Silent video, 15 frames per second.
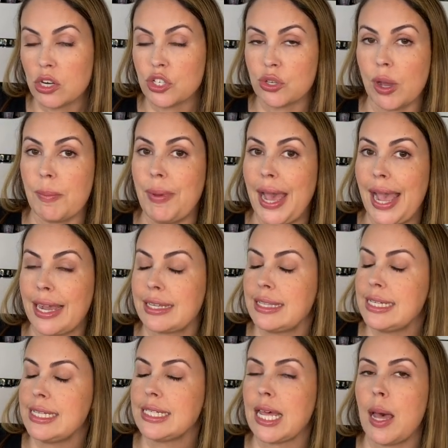so I packed
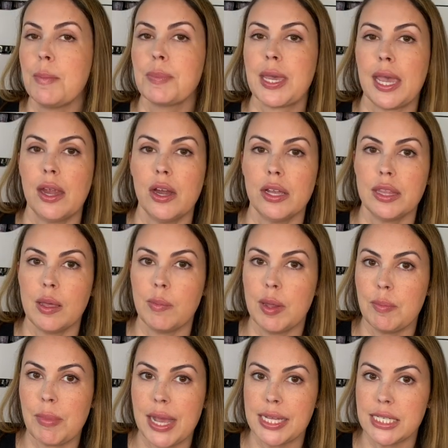these up, carried them
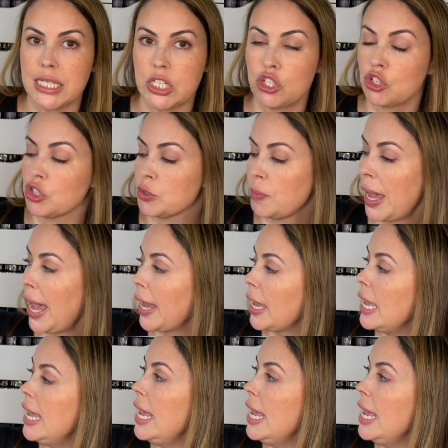in my essentials bag,